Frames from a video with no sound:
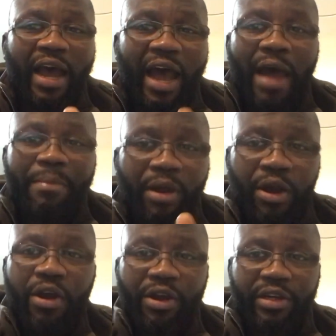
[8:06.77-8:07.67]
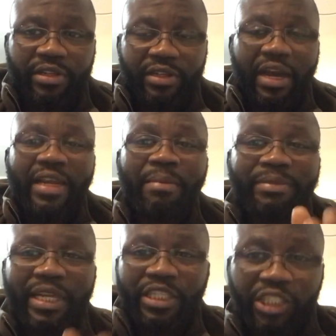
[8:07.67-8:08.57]
I'm hurt and I'm
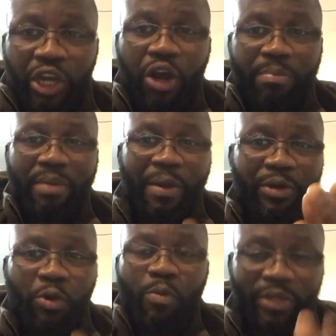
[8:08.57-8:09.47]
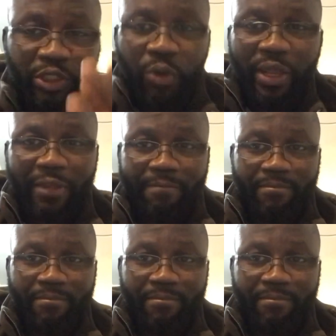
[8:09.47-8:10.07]
disturbed by what Uber's doing.